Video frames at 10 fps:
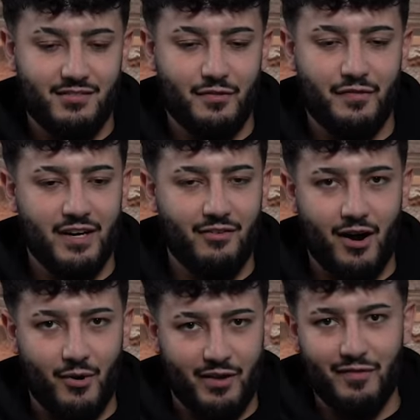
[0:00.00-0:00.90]
to figure
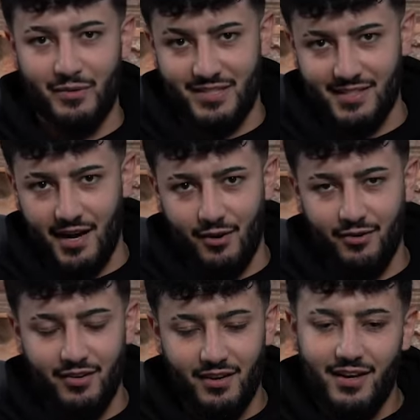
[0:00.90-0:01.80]
out if it would sell.
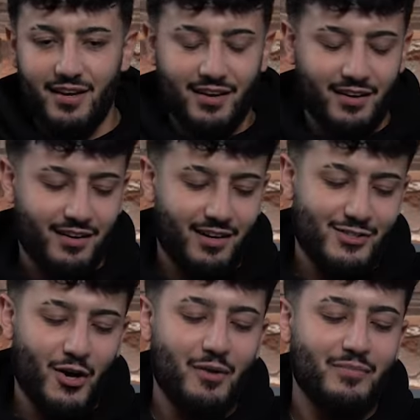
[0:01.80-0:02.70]
Uh,
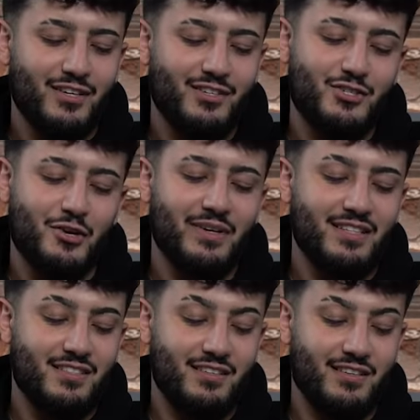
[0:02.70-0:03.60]
type the shoe
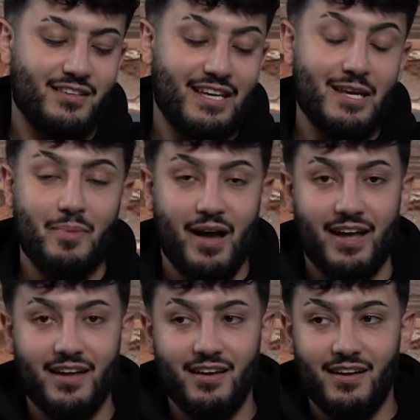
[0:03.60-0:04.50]
into
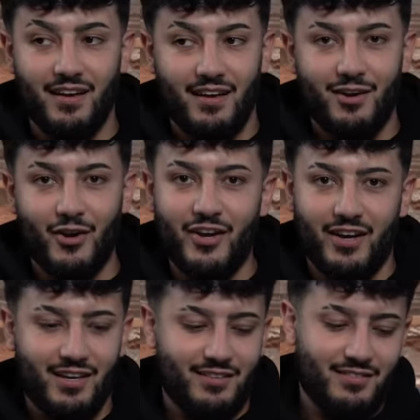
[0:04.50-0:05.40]
eBay, look
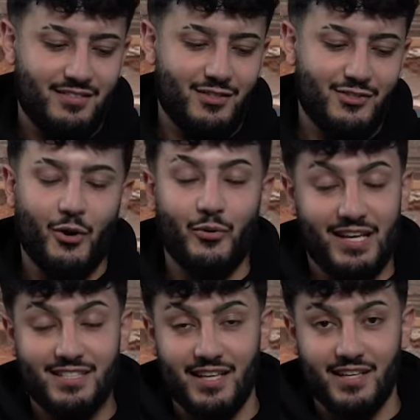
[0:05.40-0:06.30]
at the sold
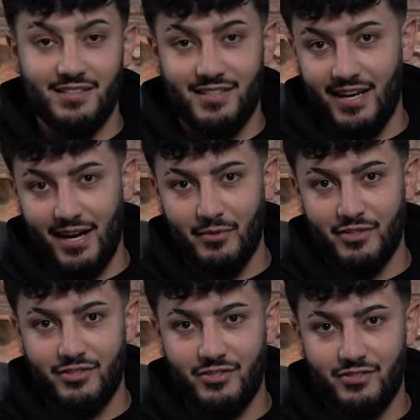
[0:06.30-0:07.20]
listings, see how
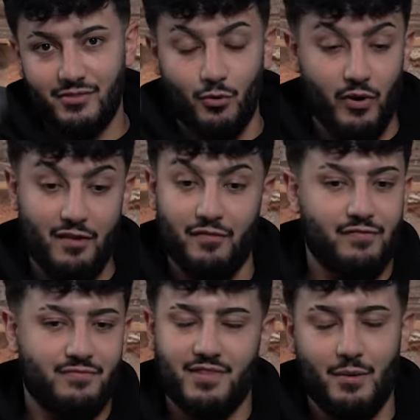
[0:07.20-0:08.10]
much or
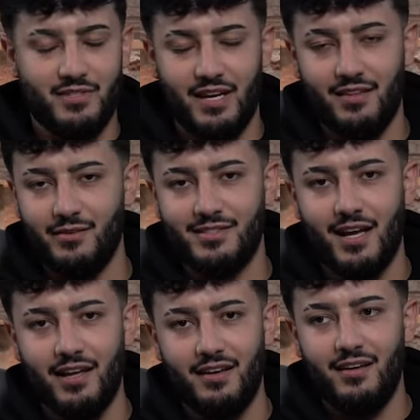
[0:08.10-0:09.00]
if there was any that was
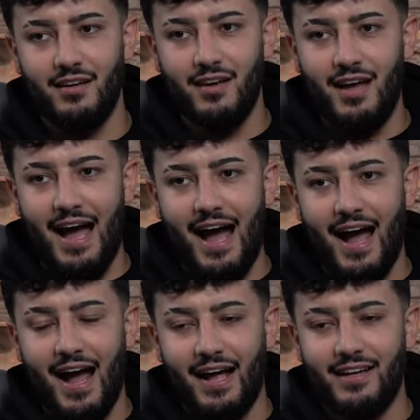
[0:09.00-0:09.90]
selling.
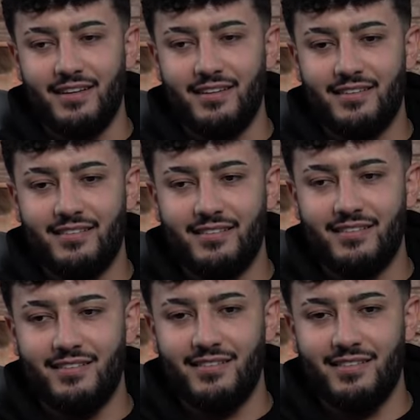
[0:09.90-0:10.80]
And
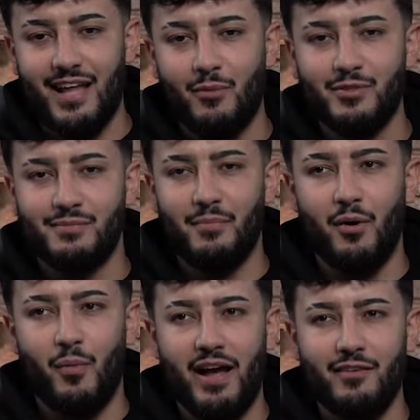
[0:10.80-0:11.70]
that was
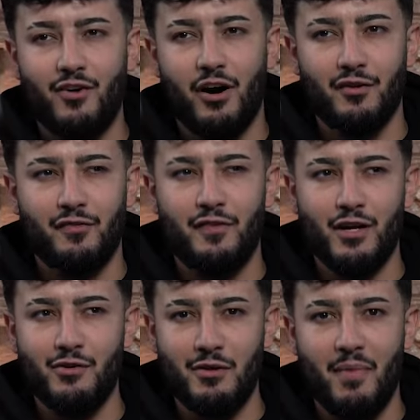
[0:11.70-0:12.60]
my way of kind of
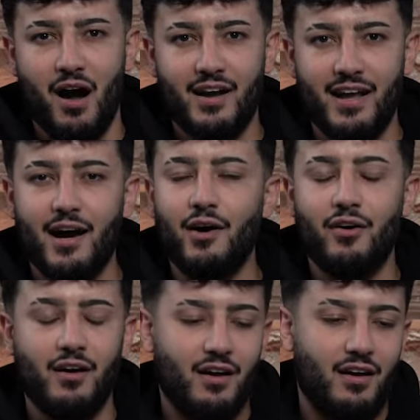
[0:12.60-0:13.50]
figuring the market out.
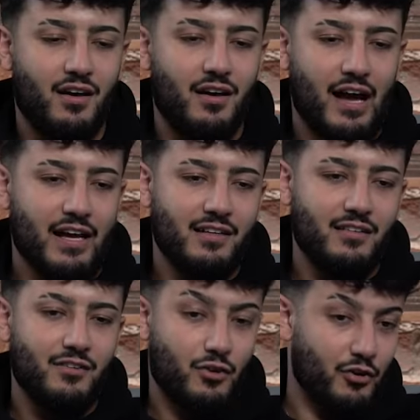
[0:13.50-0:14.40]

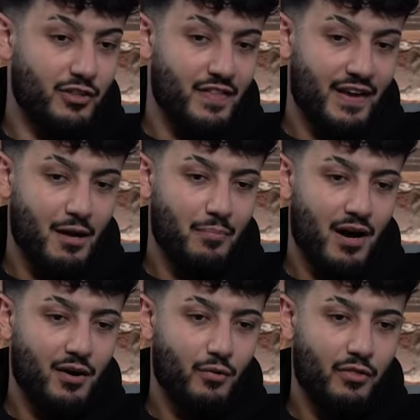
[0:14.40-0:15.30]
And the good thing
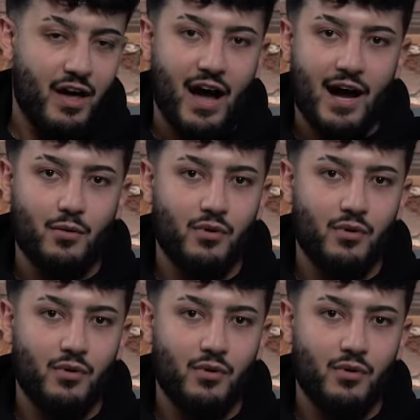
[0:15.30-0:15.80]
about that